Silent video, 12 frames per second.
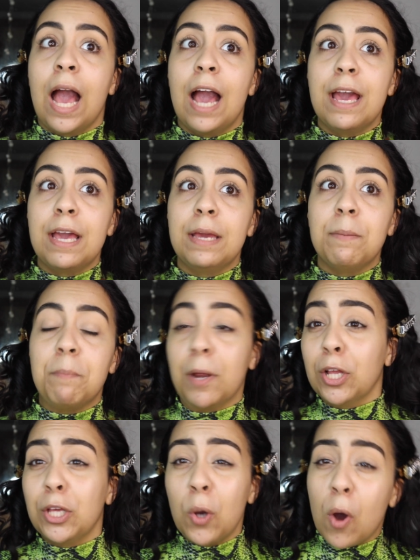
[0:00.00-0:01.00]
I
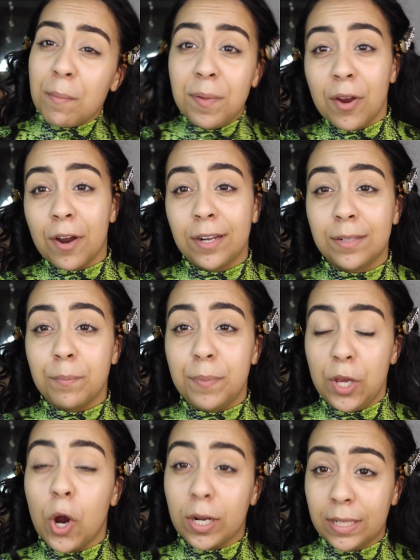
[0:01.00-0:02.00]
barely go on
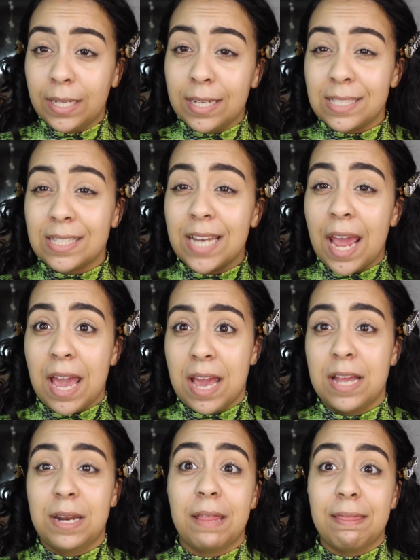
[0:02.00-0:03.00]
PR list,
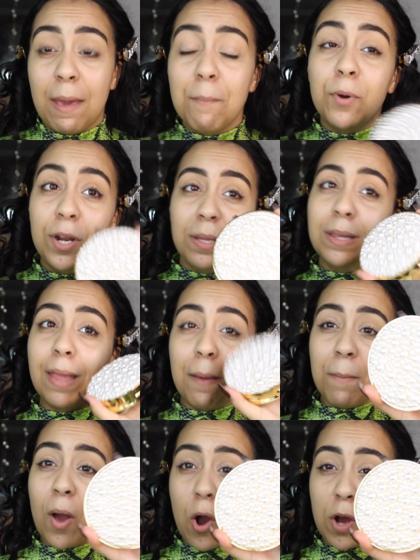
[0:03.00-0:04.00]
and them putting
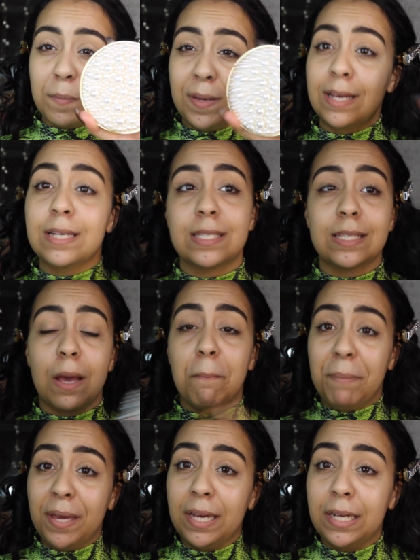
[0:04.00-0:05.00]
them on me is a
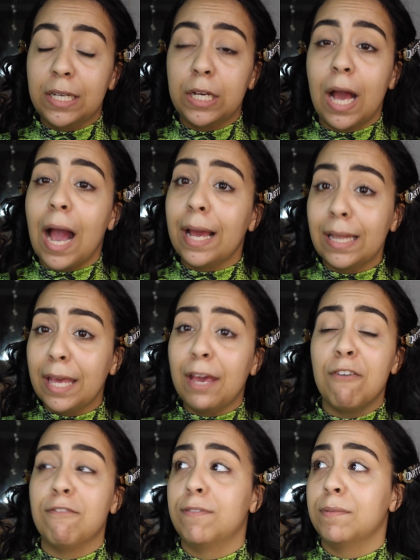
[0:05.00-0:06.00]
big highlight
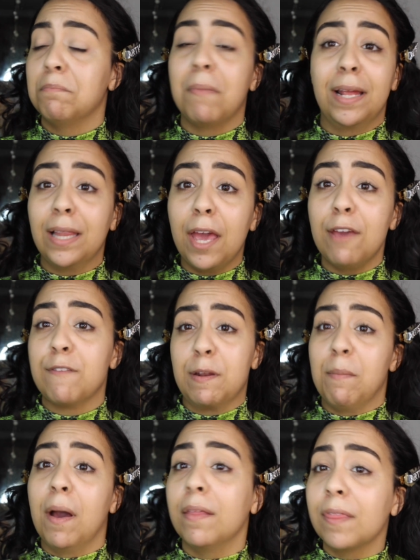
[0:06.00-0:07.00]
of my life
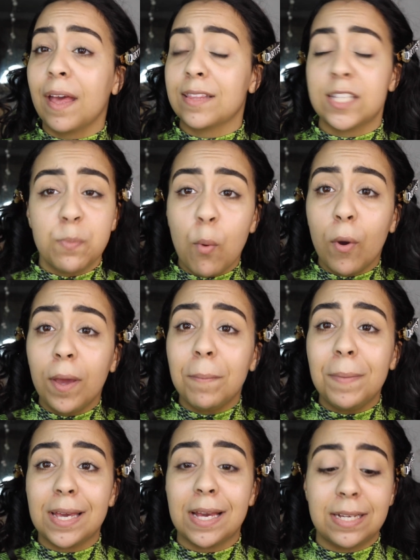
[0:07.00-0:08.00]
and month at this
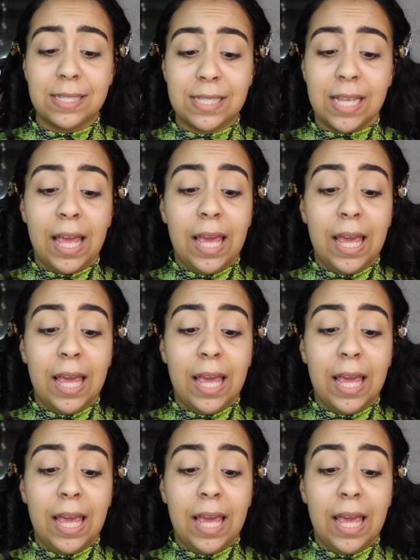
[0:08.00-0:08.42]
point because